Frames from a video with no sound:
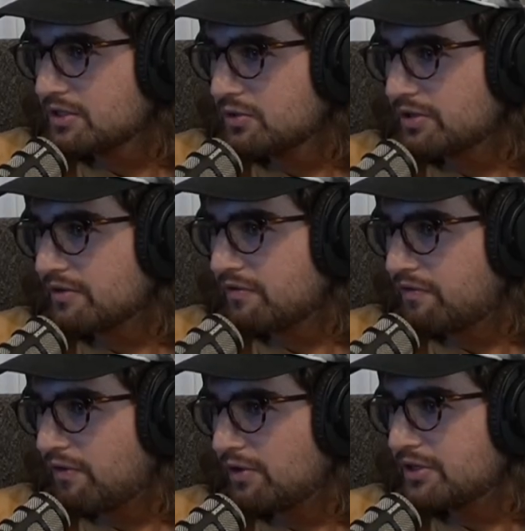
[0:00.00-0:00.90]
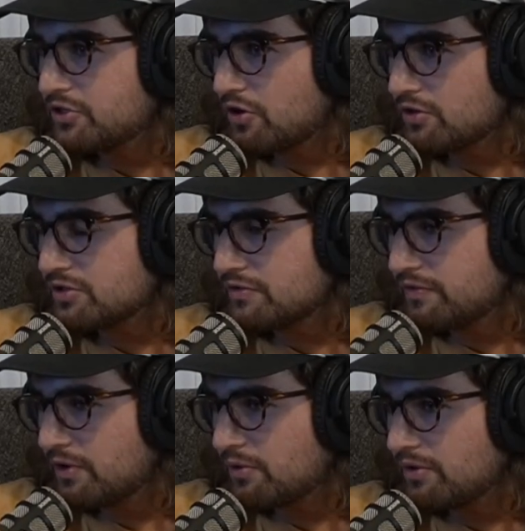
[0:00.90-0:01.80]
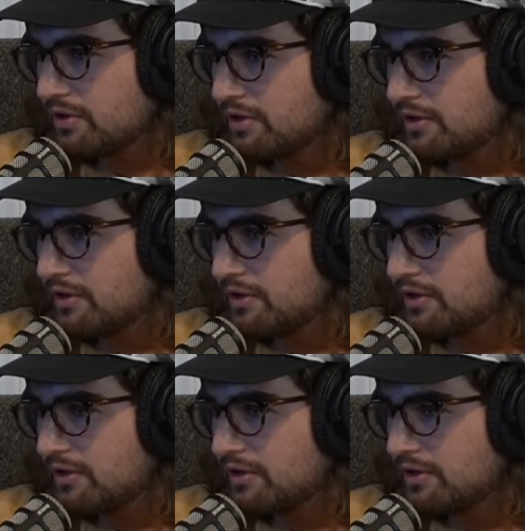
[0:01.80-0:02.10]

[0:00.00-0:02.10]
you can fully charge the phone.